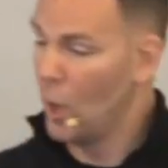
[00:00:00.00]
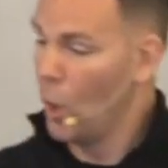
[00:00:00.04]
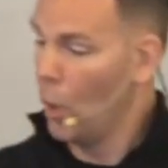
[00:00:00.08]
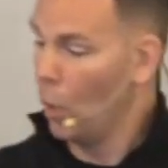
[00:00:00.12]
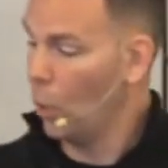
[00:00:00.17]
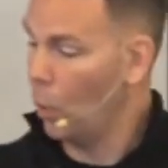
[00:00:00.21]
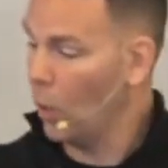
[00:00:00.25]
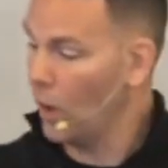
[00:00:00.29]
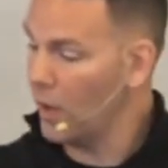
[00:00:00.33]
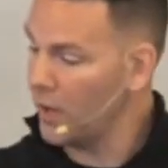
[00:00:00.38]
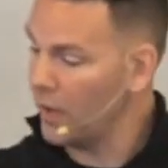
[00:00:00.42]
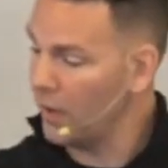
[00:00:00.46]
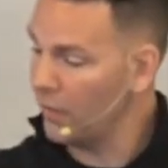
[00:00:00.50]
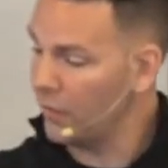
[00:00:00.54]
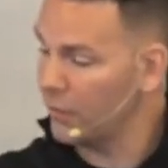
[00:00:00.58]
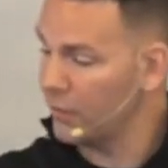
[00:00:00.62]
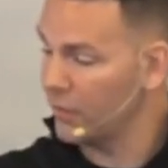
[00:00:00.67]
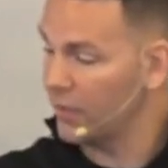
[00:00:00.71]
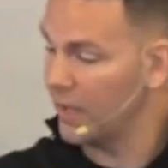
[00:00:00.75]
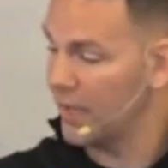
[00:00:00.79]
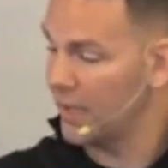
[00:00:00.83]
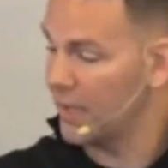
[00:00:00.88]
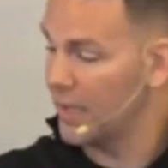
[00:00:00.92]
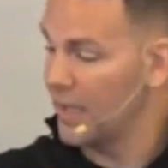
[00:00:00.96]
What if,
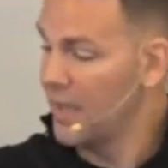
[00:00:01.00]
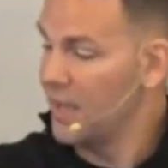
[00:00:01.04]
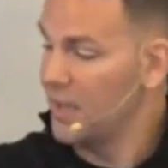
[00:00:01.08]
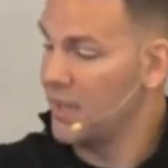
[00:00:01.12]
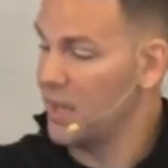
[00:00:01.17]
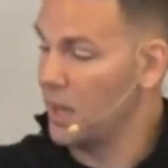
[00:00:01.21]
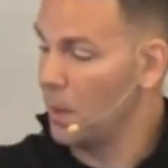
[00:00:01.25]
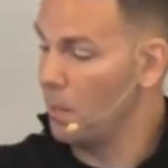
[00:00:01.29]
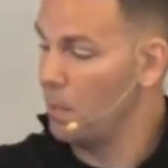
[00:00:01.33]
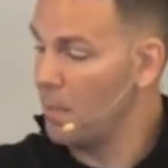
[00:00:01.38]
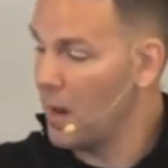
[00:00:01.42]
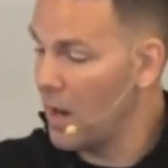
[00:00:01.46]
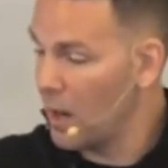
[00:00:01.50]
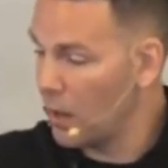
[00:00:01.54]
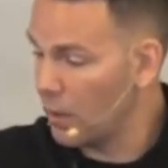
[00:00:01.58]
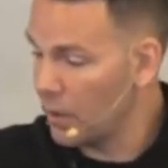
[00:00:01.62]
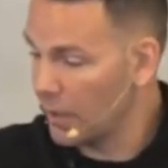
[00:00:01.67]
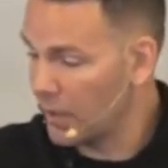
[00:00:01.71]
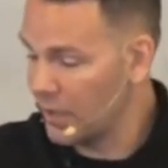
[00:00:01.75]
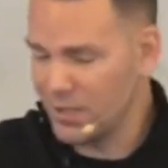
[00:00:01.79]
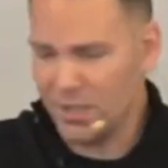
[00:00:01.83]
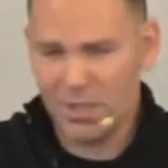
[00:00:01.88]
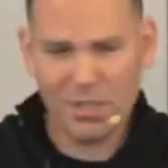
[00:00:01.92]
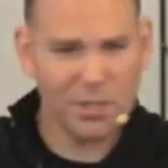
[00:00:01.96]
like, the
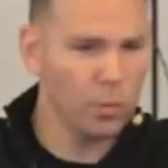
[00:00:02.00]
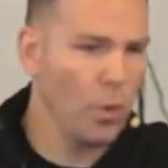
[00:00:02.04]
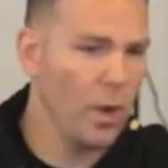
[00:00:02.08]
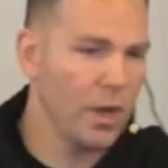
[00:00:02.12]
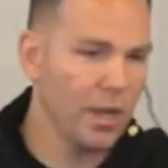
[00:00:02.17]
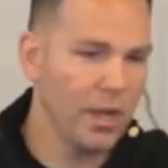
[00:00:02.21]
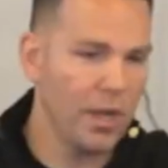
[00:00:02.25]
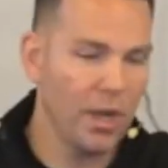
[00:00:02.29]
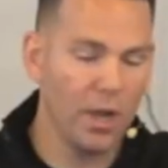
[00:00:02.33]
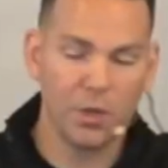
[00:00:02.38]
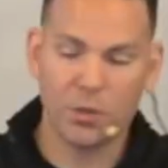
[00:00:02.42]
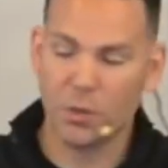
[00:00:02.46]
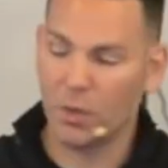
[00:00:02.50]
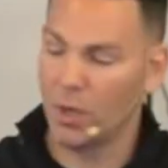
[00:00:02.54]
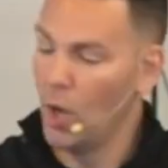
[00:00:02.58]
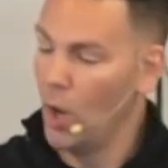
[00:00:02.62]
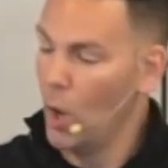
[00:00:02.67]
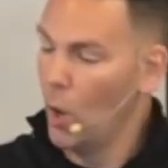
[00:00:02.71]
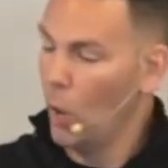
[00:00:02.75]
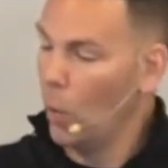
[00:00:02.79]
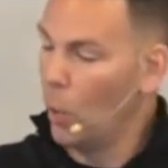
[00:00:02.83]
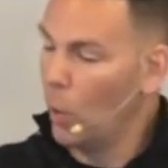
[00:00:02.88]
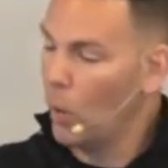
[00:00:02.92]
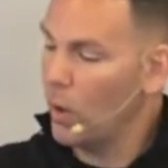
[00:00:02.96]
American, just one country,
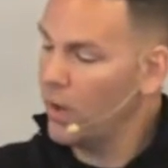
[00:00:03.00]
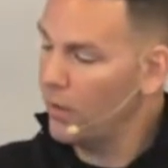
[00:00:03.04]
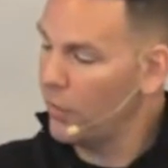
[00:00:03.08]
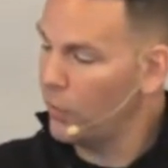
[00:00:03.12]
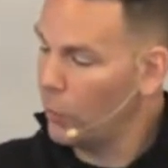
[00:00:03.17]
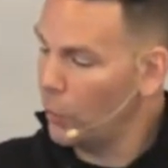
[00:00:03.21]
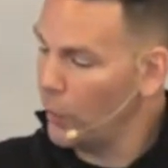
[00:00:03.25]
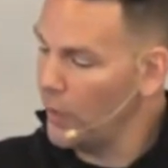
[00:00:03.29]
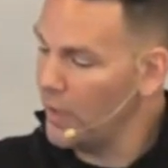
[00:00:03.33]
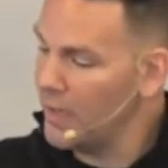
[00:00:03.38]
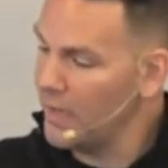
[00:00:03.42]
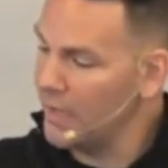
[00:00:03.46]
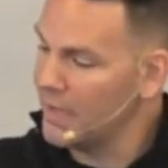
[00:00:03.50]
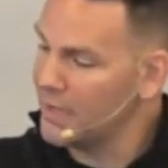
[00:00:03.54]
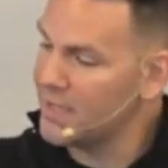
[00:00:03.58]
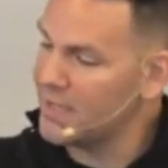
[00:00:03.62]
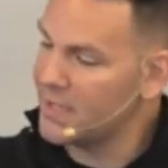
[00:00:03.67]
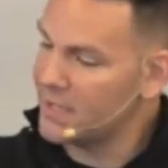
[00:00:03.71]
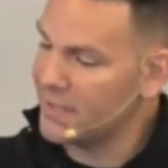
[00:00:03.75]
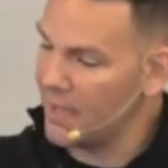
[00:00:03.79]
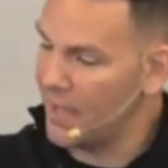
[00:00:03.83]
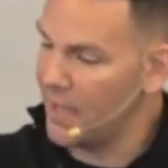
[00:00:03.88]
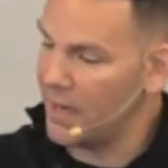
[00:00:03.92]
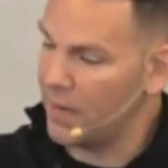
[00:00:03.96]
what if we,
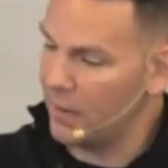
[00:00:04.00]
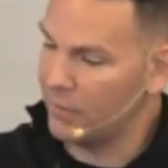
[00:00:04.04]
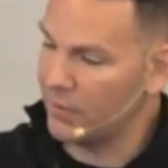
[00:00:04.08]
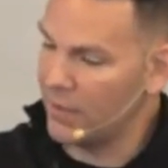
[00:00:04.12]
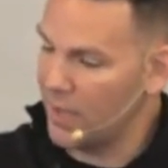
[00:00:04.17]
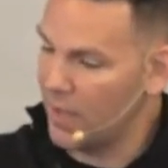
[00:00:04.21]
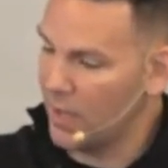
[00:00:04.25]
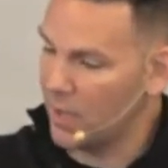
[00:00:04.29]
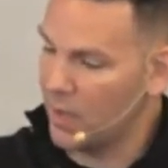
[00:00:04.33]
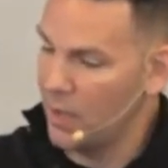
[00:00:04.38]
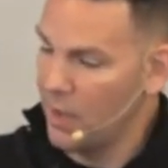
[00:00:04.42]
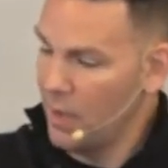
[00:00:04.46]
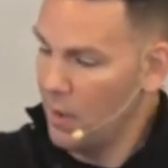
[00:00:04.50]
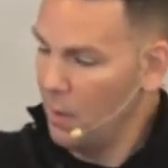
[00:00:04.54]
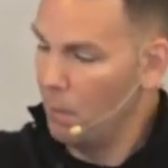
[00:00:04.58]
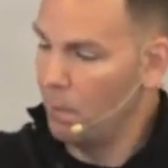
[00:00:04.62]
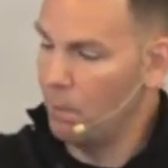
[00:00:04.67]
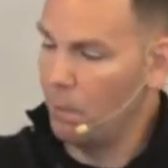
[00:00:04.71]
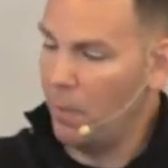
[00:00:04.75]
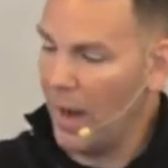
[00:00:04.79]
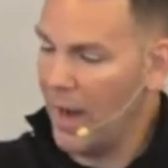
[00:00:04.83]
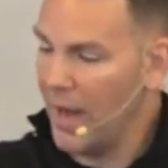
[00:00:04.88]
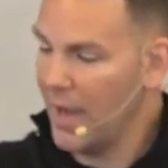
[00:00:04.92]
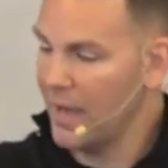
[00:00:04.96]
instead of, like,
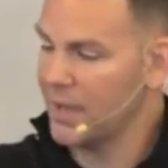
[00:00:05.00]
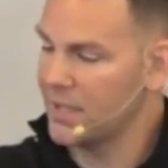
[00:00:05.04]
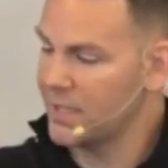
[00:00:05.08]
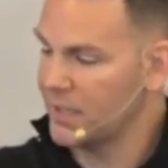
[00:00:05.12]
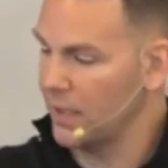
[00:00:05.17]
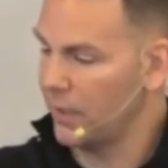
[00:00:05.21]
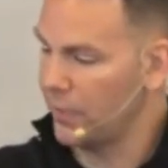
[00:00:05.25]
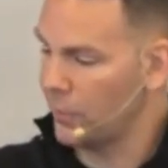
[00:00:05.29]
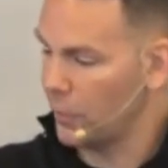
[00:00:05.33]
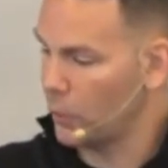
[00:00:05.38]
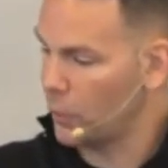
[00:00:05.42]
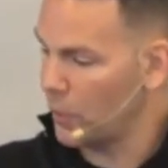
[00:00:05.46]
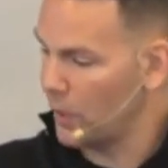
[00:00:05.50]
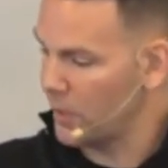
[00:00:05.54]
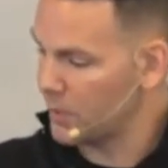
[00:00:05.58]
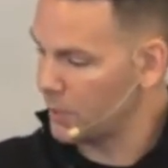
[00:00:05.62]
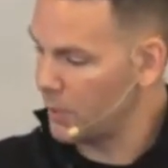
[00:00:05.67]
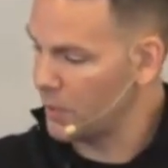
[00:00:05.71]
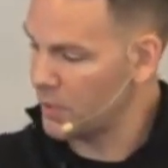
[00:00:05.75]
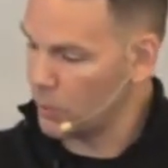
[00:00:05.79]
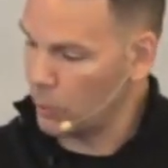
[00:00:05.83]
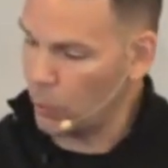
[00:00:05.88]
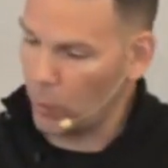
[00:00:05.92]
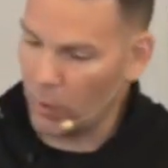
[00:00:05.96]
buying stuff for
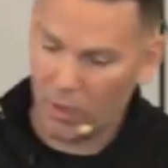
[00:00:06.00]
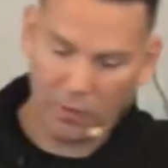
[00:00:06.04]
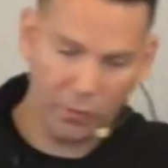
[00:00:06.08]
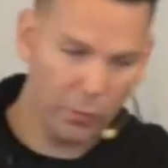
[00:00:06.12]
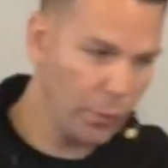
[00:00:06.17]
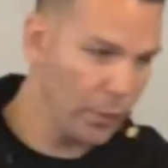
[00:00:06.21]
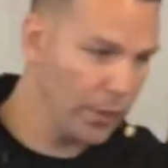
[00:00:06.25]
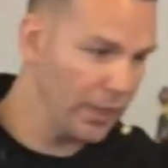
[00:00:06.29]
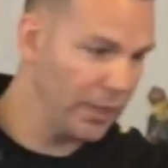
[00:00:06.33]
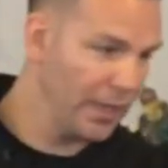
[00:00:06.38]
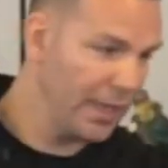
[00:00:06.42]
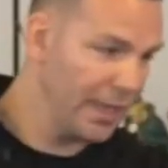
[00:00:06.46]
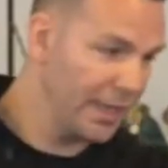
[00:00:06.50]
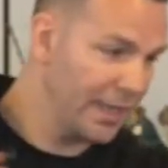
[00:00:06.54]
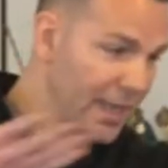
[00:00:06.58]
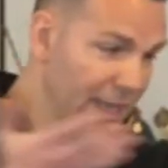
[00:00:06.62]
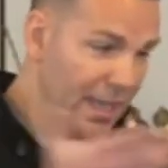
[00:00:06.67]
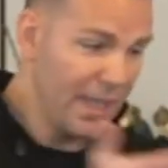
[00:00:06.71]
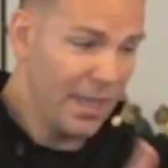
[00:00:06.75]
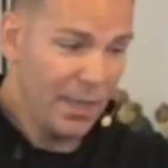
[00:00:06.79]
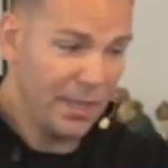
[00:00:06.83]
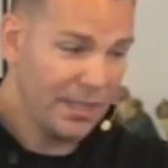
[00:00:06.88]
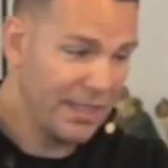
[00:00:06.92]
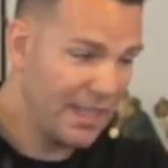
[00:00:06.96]
Christmas, what if we, like,
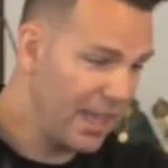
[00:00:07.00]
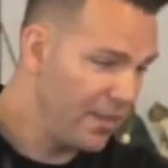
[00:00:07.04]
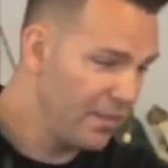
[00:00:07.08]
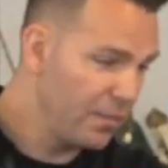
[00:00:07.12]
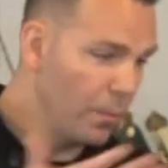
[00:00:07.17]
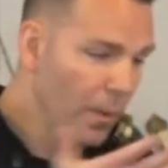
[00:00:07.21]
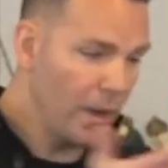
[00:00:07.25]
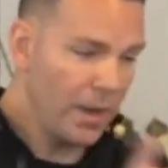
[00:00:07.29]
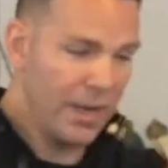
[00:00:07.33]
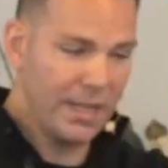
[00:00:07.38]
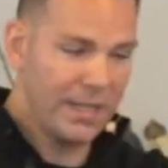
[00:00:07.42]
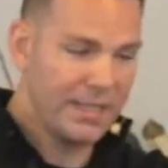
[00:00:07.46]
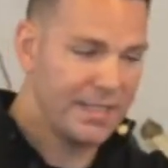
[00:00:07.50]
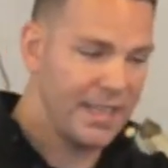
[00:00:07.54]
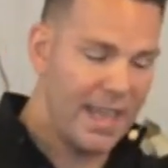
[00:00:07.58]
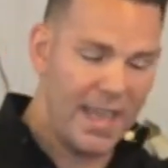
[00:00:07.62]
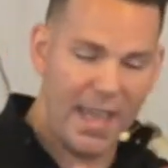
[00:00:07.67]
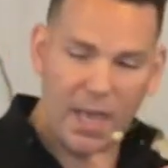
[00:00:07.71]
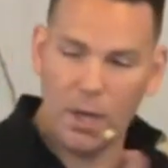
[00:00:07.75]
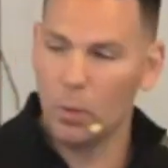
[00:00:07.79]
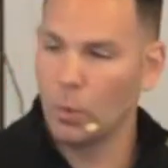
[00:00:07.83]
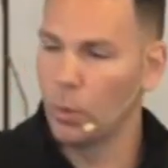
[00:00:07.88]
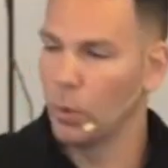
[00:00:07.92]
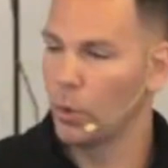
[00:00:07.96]
gave money to
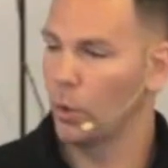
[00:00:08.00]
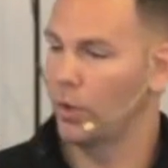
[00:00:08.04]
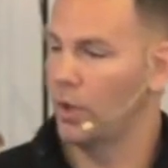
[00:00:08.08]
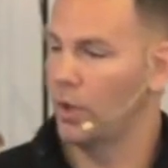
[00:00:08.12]
end world